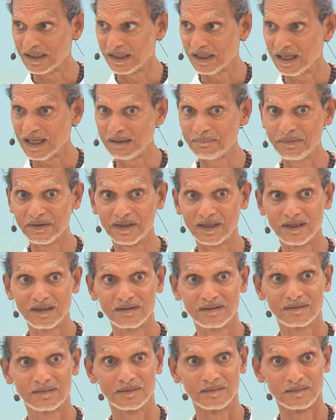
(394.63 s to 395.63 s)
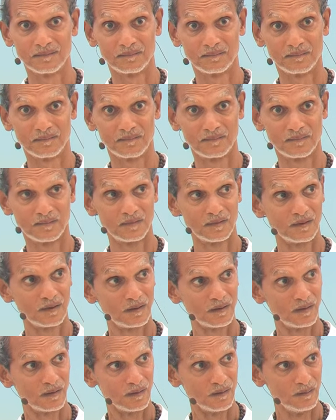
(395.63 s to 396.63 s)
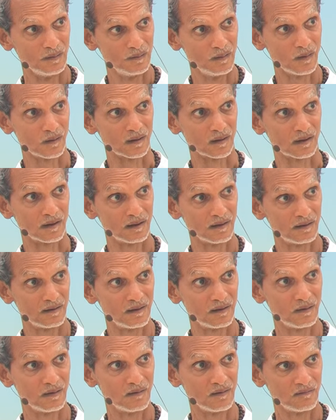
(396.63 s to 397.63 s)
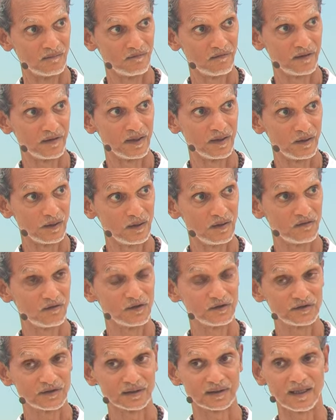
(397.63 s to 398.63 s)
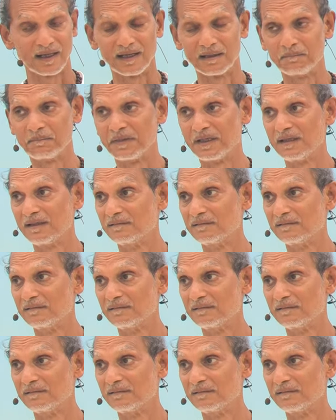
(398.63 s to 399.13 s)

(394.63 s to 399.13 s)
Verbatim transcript: I began to look for the universe to guide me.